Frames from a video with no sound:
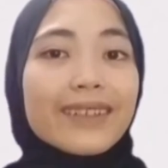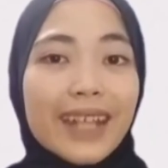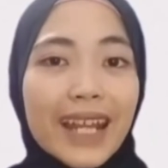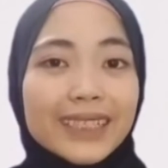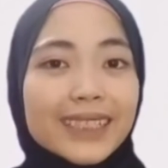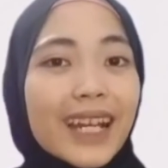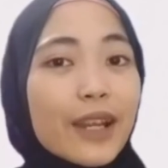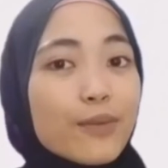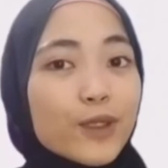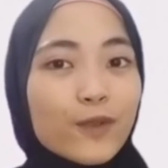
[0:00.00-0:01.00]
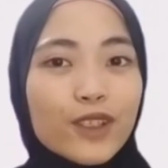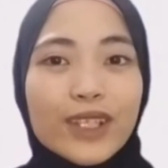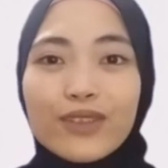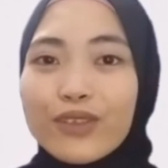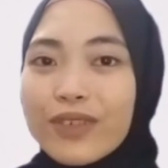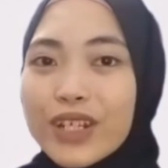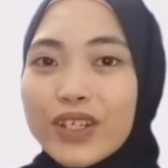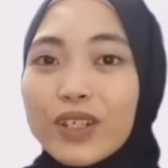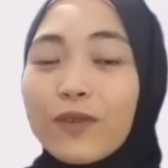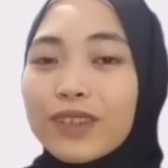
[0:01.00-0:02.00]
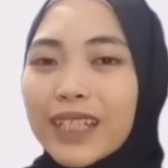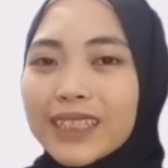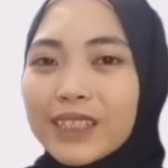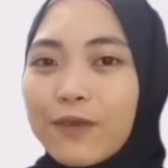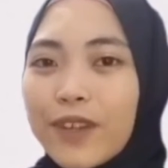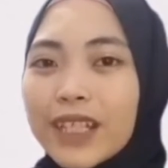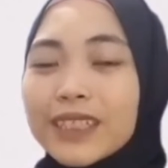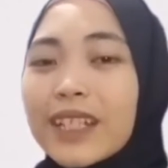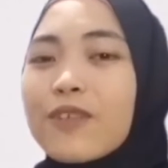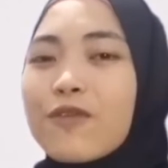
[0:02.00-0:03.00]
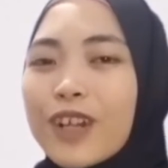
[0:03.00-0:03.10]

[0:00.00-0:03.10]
Next, I move to integration of tax effects and